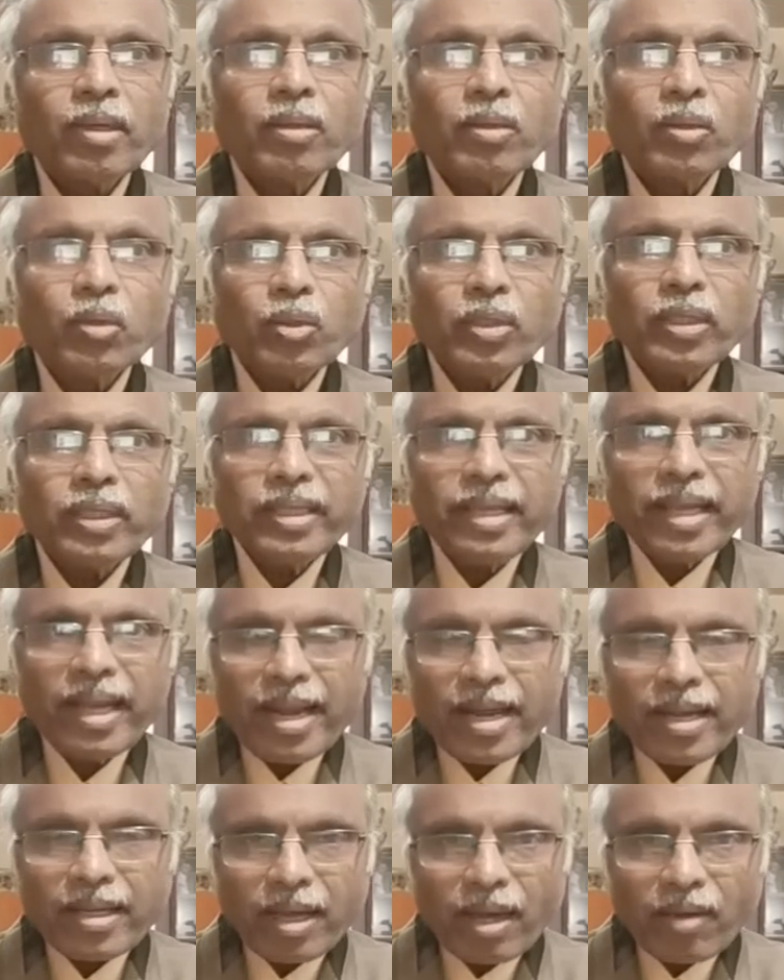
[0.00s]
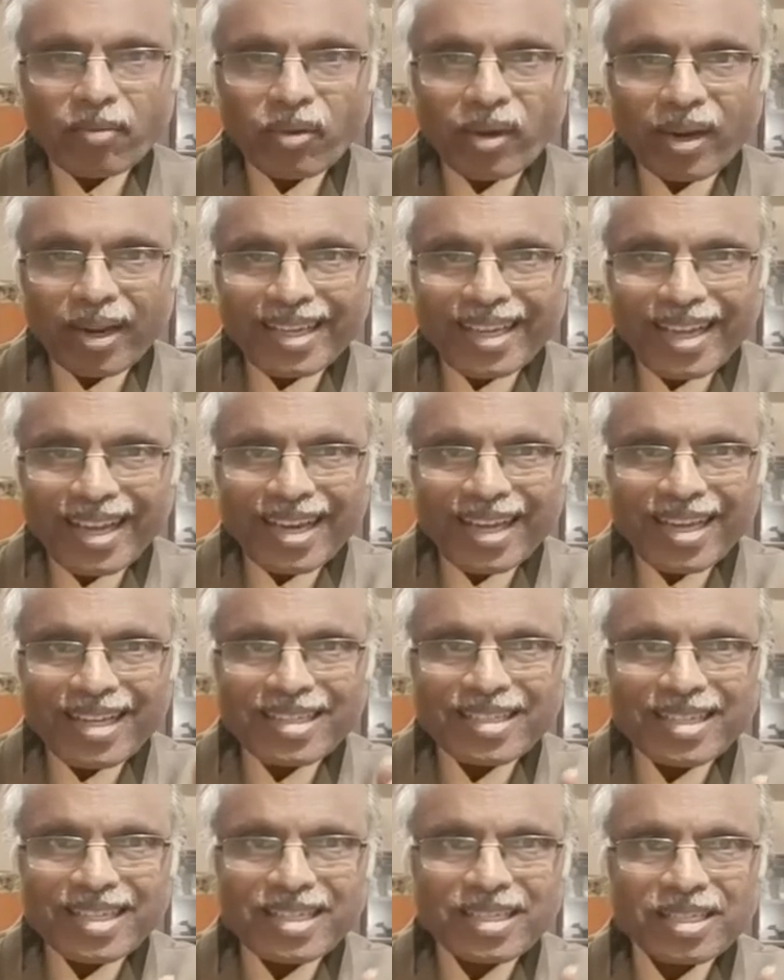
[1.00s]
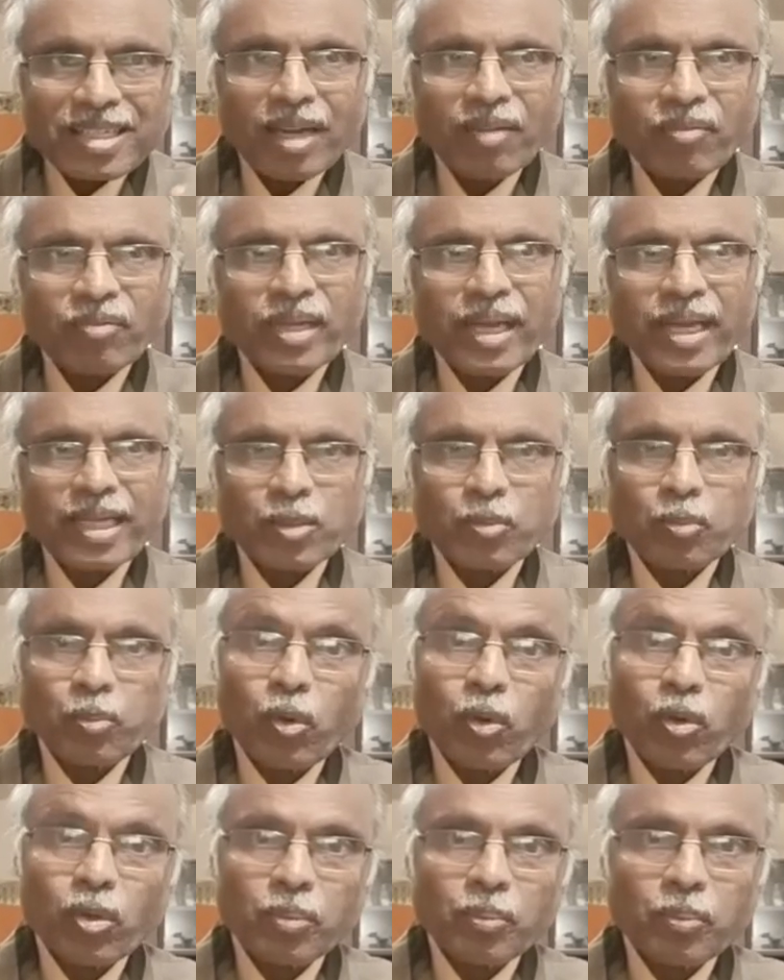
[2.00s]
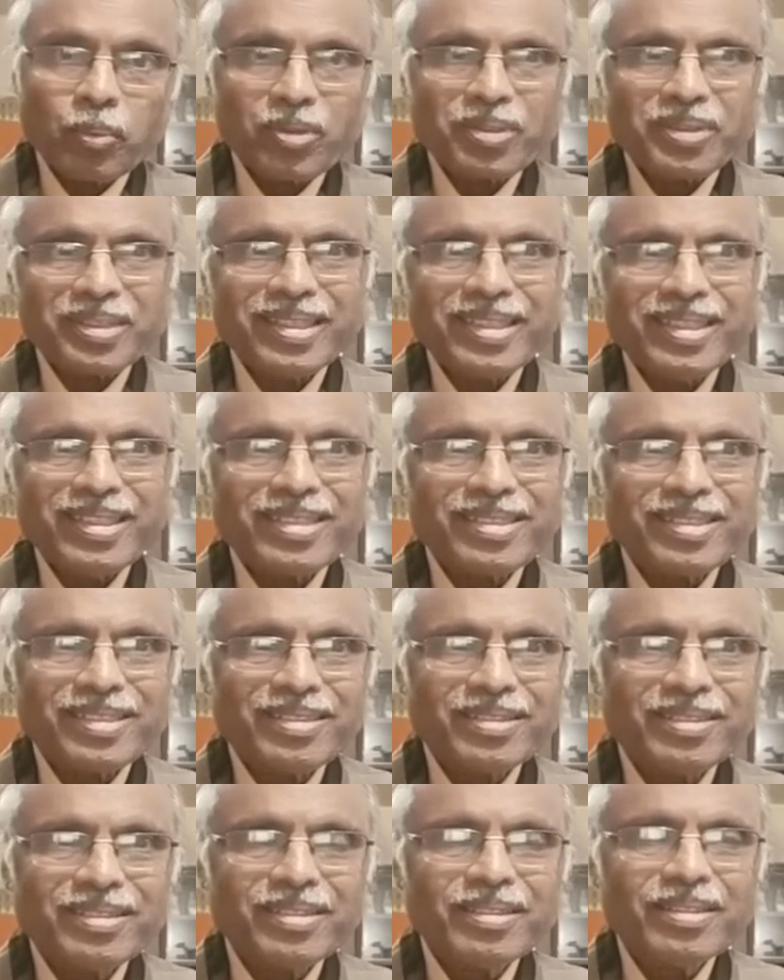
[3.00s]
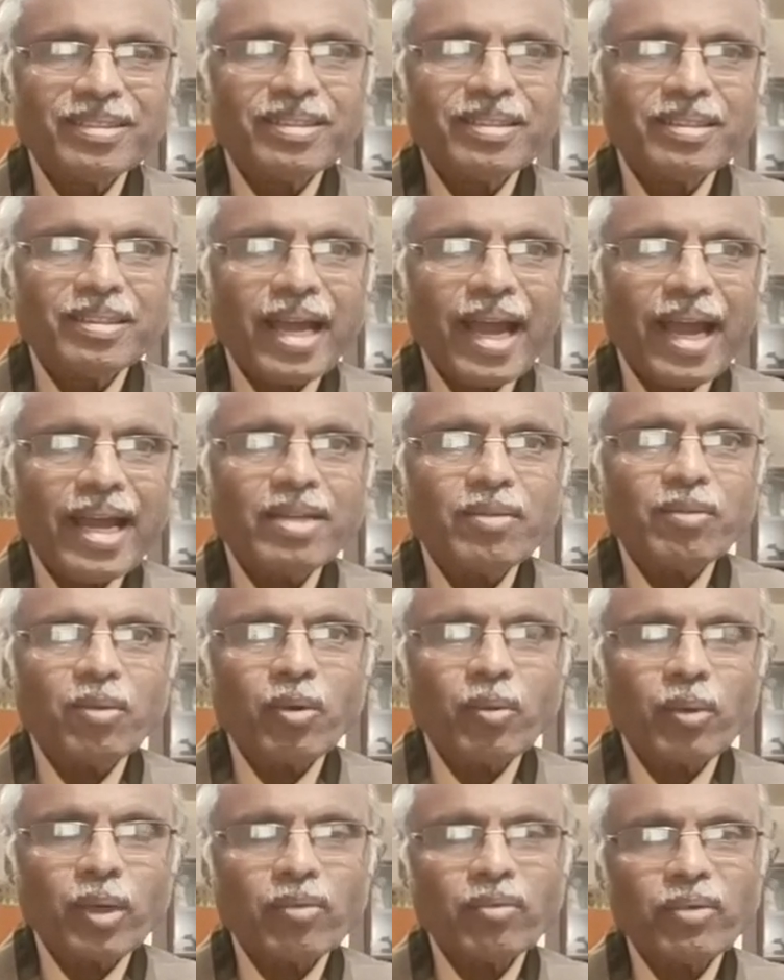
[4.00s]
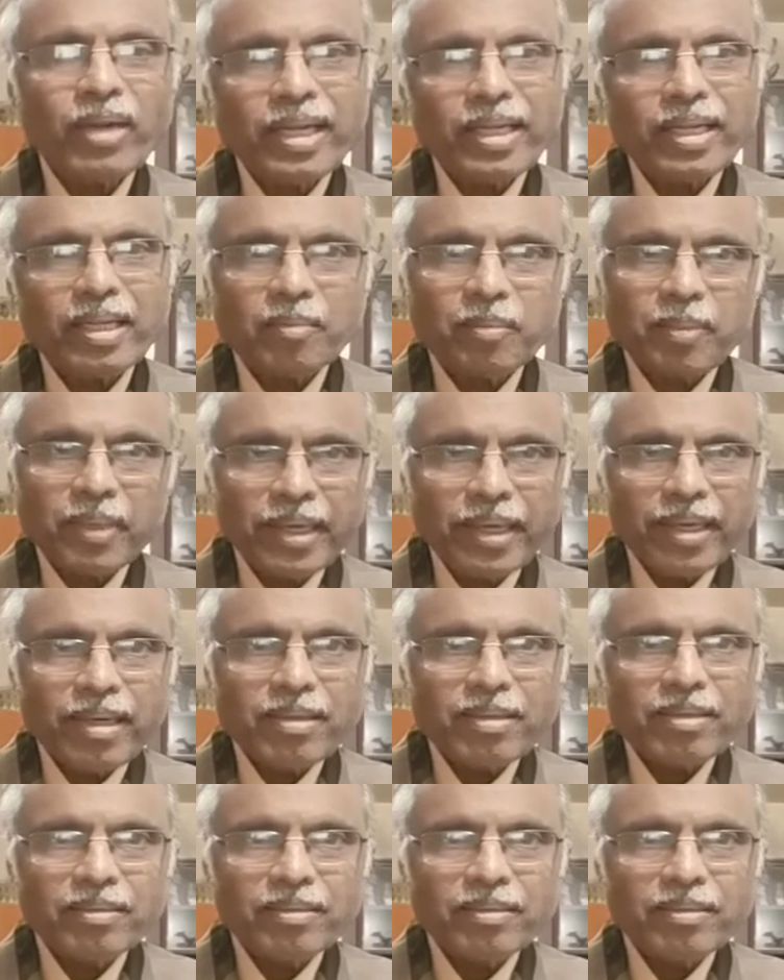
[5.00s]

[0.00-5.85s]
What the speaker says: to the date of realization of export proceeds tied over waiting period.